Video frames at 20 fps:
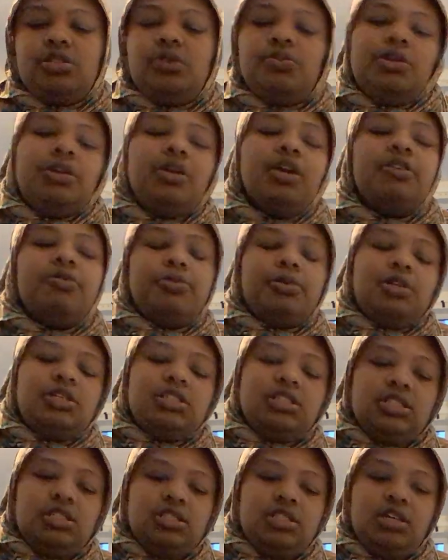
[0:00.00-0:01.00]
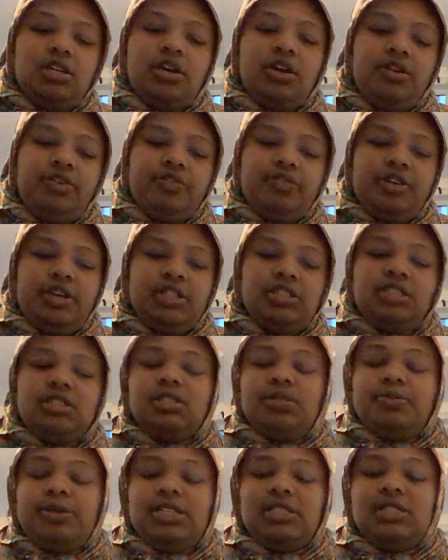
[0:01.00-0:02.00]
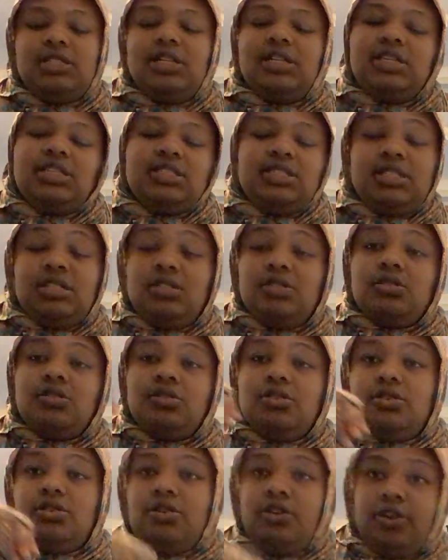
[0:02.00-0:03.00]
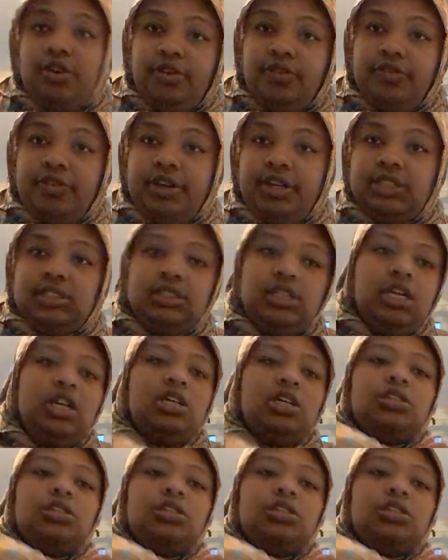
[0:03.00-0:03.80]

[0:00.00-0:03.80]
So when you have polycystic ovaries, it's basically cysts on your ovaries.